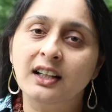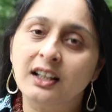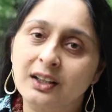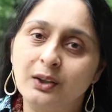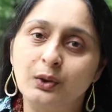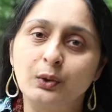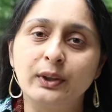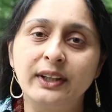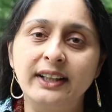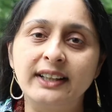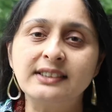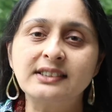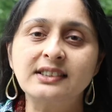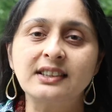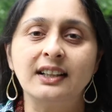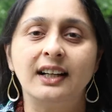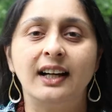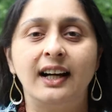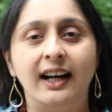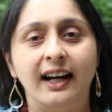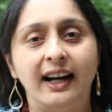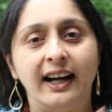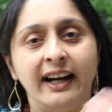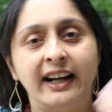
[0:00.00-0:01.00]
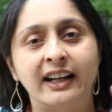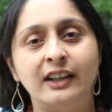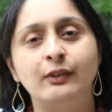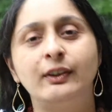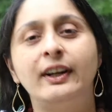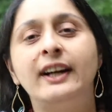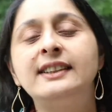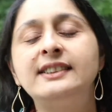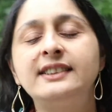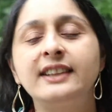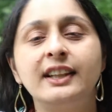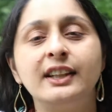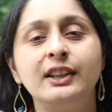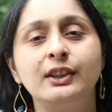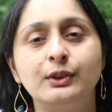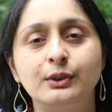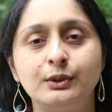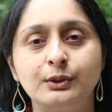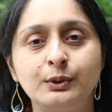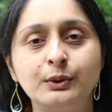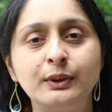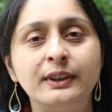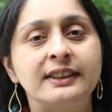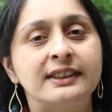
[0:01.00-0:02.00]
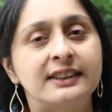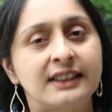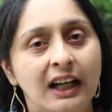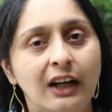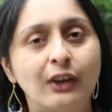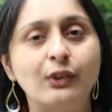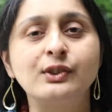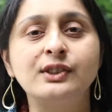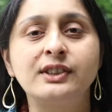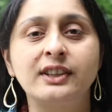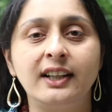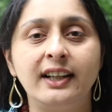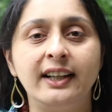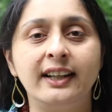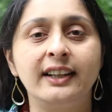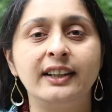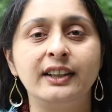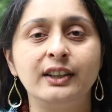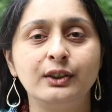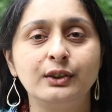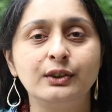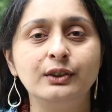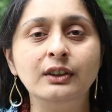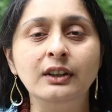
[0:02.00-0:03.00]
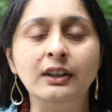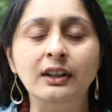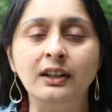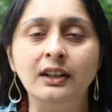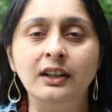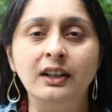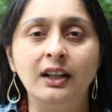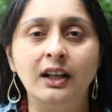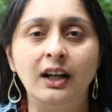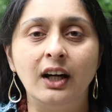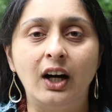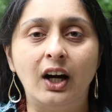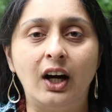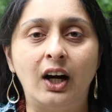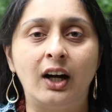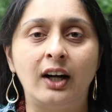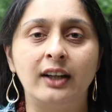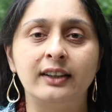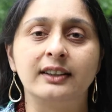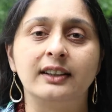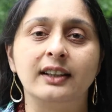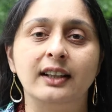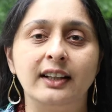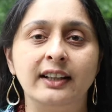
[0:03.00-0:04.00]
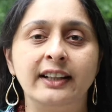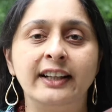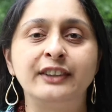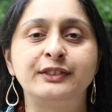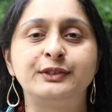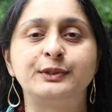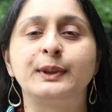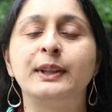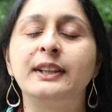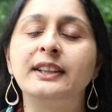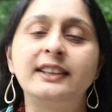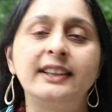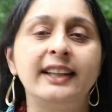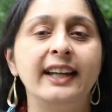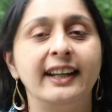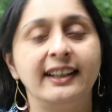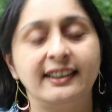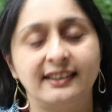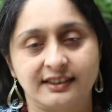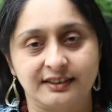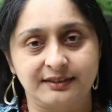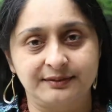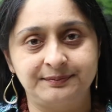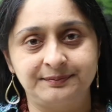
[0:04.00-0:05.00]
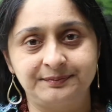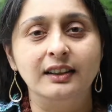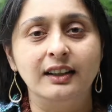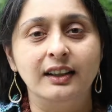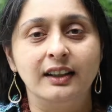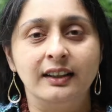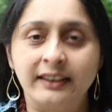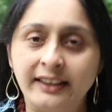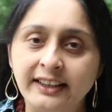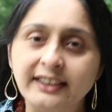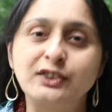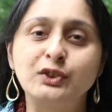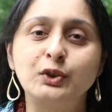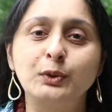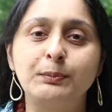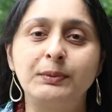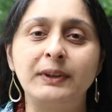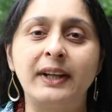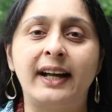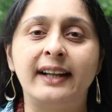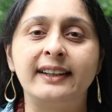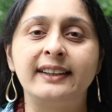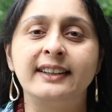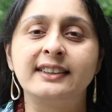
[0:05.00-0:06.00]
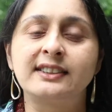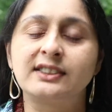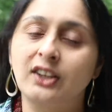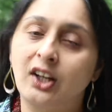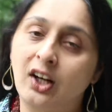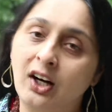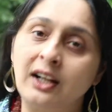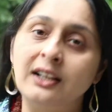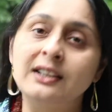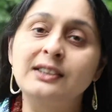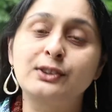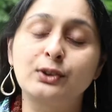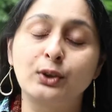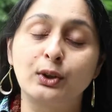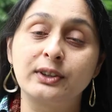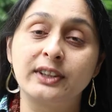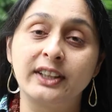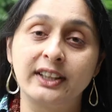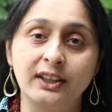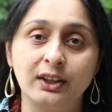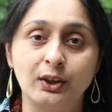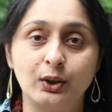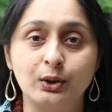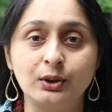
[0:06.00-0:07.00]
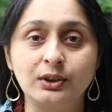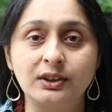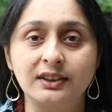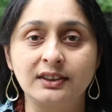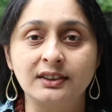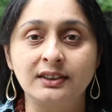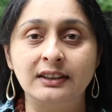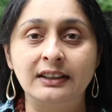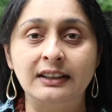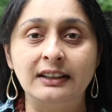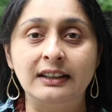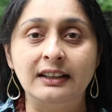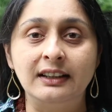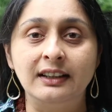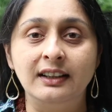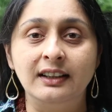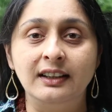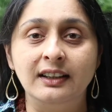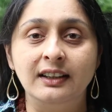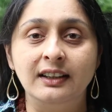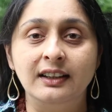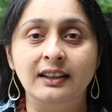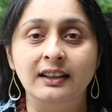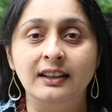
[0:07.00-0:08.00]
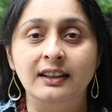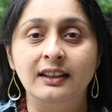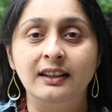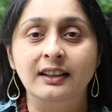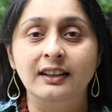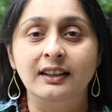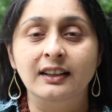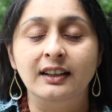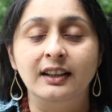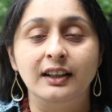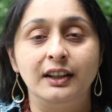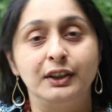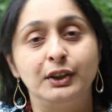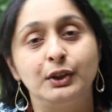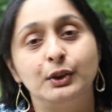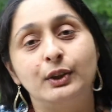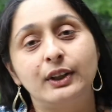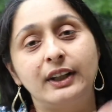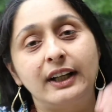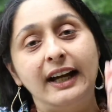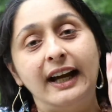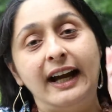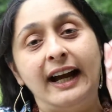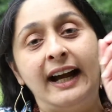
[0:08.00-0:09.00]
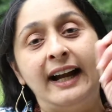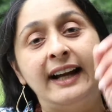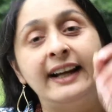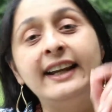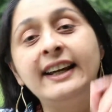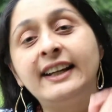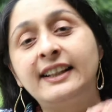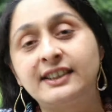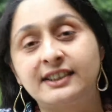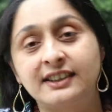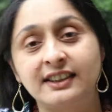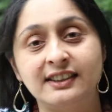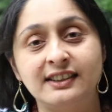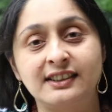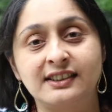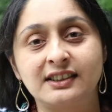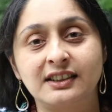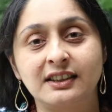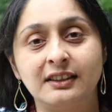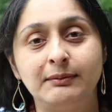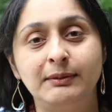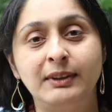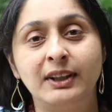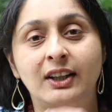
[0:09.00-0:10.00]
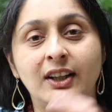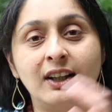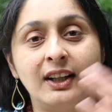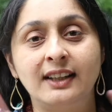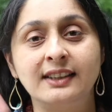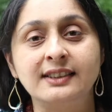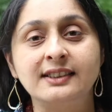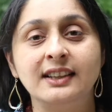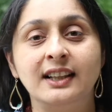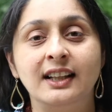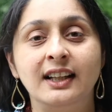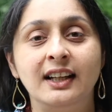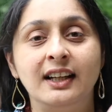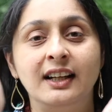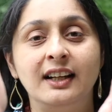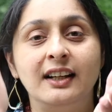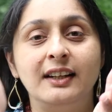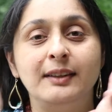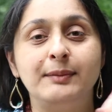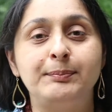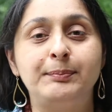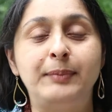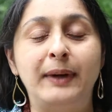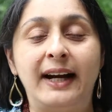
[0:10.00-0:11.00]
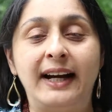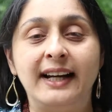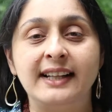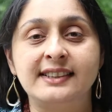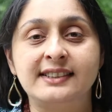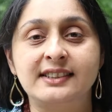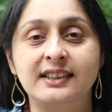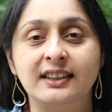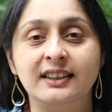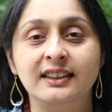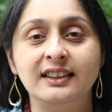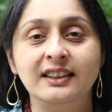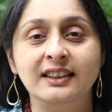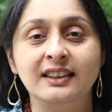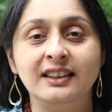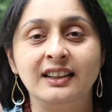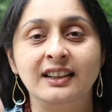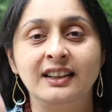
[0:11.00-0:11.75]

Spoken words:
who is advising you, who is counseling you on different things. These two planets also denote your addictions, because passion